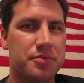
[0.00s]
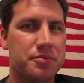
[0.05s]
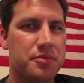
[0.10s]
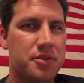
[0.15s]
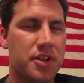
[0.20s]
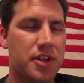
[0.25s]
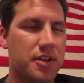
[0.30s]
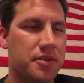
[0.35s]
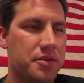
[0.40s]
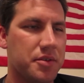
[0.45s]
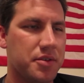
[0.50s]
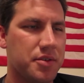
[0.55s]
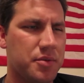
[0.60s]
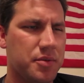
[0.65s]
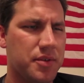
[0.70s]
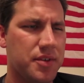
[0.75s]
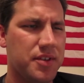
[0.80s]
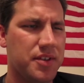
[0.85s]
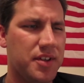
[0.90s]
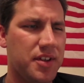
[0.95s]
Whatever.
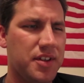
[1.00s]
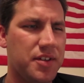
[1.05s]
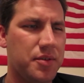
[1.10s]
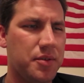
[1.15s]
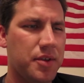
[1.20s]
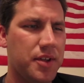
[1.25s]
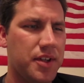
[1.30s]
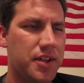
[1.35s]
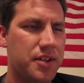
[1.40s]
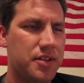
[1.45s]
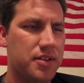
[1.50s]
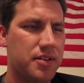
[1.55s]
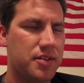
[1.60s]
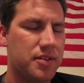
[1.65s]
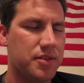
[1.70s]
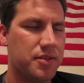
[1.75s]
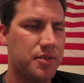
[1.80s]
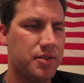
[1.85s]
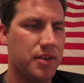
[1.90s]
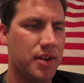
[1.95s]
Twenty. It's only
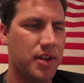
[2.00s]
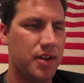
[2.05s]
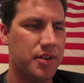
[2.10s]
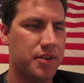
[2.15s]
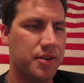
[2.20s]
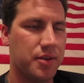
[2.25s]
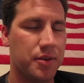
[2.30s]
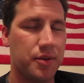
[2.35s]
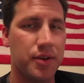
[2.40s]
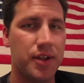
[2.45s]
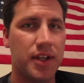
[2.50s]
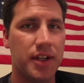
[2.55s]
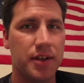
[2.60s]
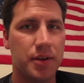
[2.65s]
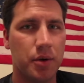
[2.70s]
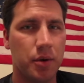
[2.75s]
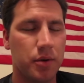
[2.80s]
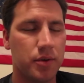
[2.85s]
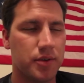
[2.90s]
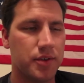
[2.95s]
a degree
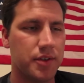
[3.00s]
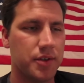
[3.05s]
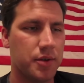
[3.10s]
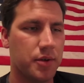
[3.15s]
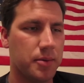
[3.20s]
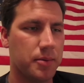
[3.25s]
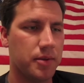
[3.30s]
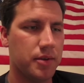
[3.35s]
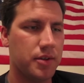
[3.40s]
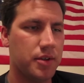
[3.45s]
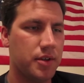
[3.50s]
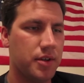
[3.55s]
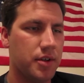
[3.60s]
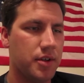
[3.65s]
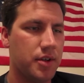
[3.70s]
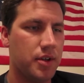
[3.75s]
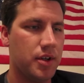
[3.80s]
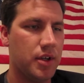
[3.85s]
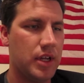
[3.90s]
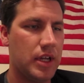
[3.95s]
colder than normal.
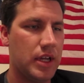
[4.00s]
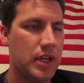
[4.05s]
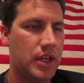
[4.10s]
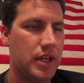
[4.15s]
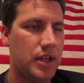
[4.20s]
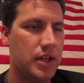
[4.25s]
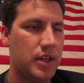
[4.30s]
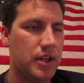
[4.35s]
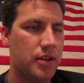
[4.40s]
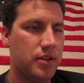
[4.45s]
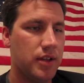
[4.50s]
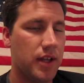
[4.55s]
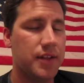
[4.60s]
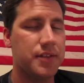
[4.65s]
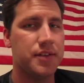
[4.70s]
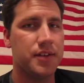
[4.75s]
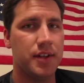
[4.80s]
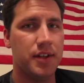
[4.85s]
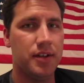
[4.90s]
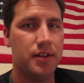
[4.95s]

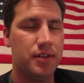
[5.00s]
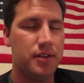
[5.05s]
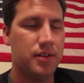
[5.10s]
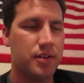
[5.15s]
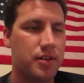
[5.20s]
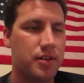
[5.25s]
Less than.